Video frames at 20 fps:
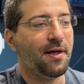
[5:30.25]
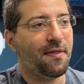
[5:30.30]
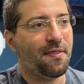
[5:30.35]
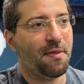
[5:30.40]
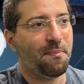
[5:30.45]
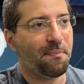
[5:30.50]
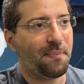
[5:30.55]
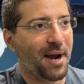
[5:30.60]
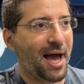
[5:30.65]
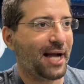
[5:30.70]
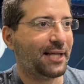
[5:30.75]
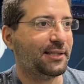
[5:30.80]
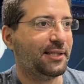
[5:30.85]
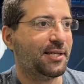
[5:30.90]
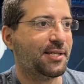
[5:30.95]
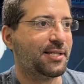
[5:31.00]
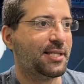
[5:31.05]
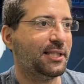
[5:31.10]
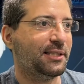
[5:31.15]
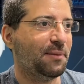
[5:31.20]
the
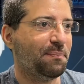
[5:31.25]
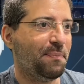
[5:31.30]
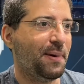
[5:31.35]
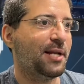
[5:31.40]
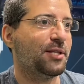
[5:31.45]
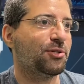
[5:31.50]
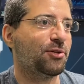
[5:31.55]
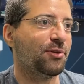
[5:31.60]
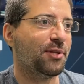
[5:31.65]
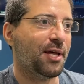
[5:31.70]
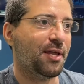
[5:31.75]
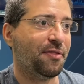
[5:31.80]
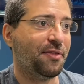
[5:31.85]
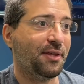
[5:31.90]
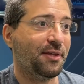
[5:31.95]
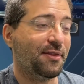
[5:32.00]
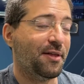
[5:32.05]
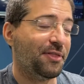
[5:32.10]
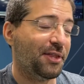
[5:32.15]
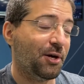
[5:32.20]
practice that depends on the
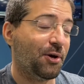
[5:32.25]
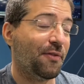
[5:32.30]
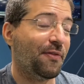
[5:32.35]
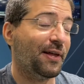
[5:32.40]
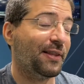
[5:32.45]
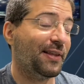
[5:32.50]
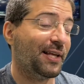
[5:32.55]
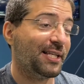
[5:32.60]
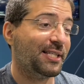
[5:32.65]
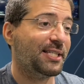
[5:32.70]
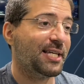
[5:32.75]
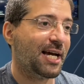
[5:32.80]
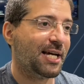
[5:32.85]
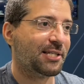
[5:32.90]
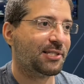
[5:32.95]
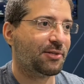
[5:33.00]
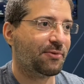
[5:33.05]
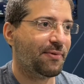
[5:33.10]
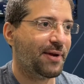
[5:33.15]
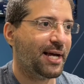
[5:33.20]
theory that they
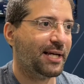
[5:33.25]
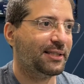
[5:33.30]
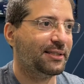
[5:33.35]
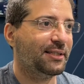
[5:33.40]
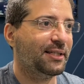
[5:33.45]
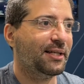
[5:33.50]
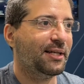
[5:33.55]
just read.